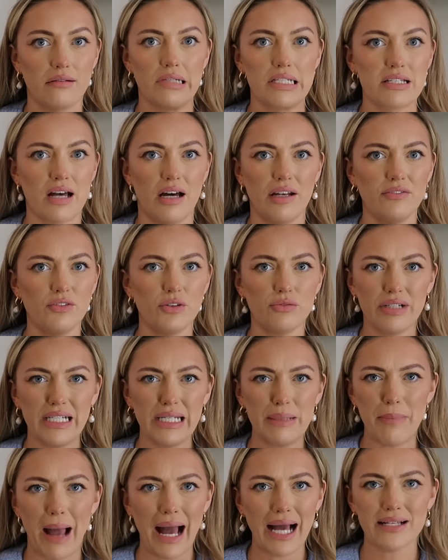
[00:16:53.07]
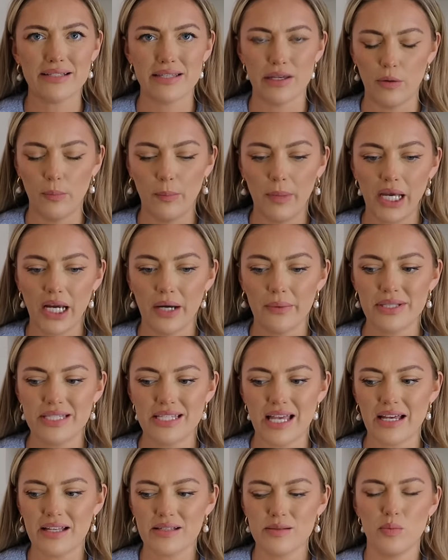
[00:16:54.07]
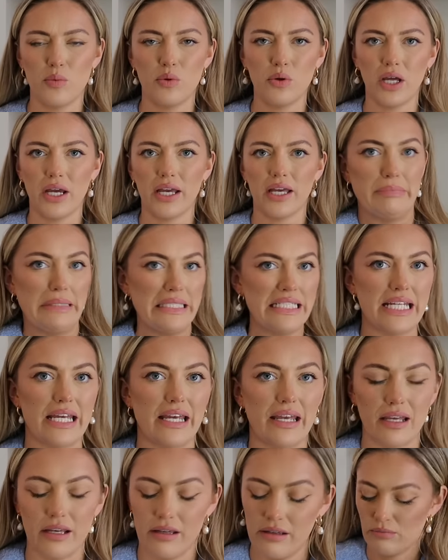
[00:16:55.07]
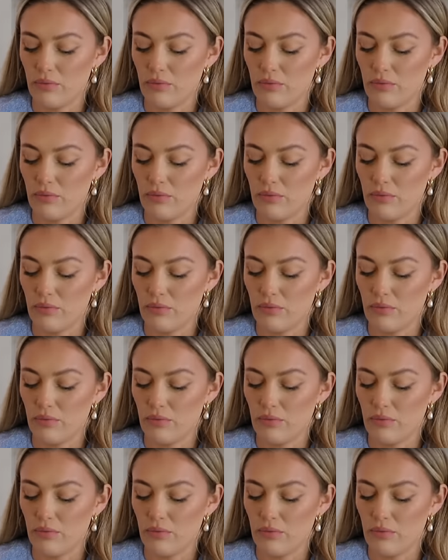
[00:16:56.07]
It's kind of not really maxi on me. I would say it's more like midi.